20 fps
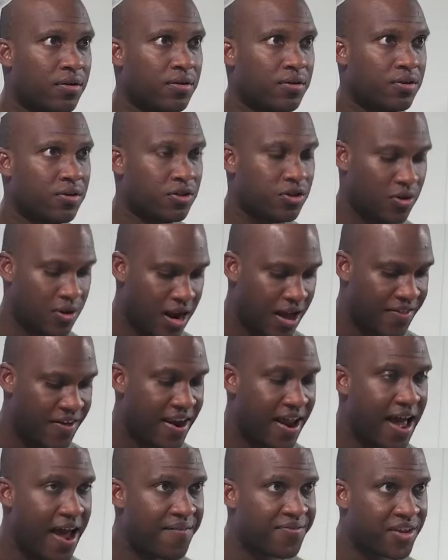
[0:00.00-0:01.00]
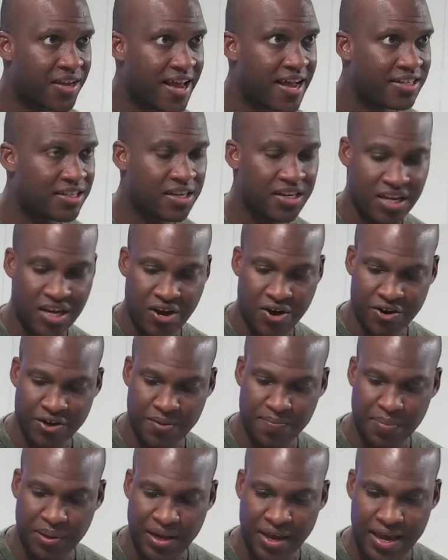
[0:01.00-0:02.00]
So now that I have the quesadilla on the
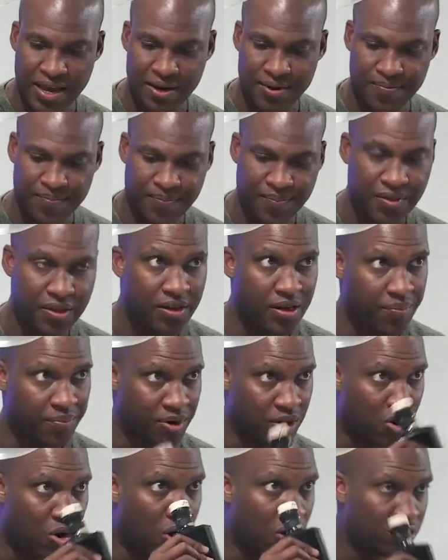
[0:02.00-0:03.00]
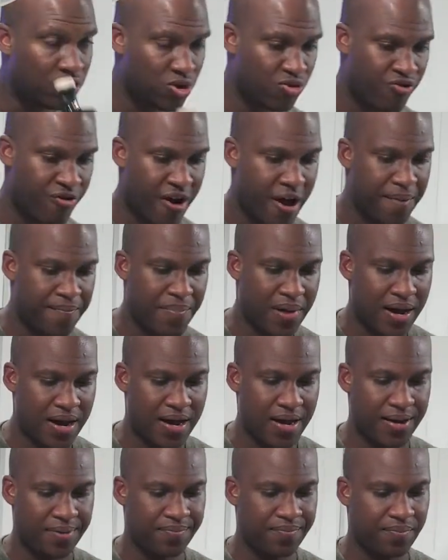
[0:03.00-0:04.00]
plate, I'm going to also grab
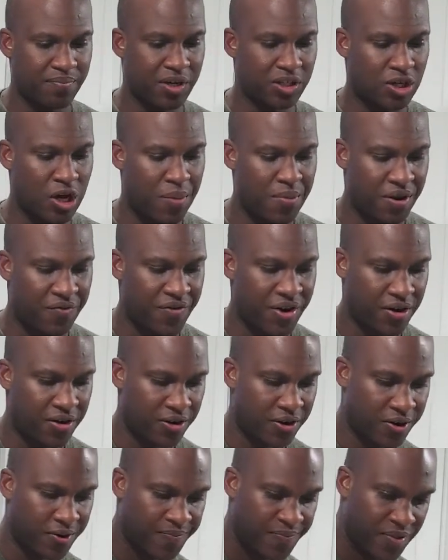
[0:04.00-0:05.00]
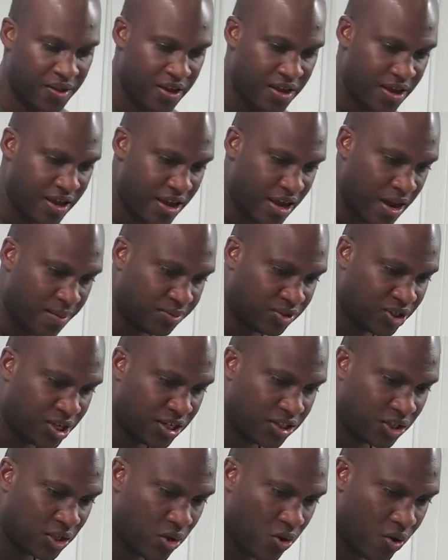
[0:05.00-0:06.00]
my balsamic vinegar, and I'm
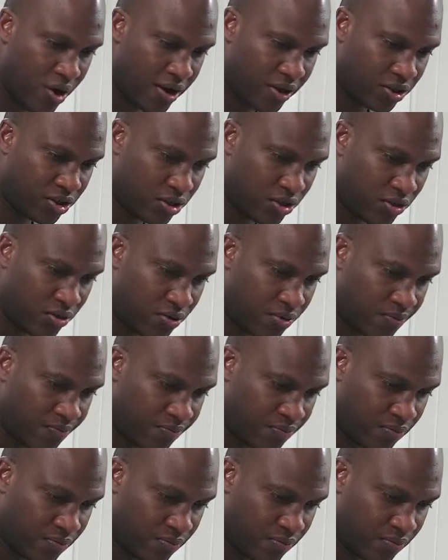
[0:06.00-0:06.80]
just going to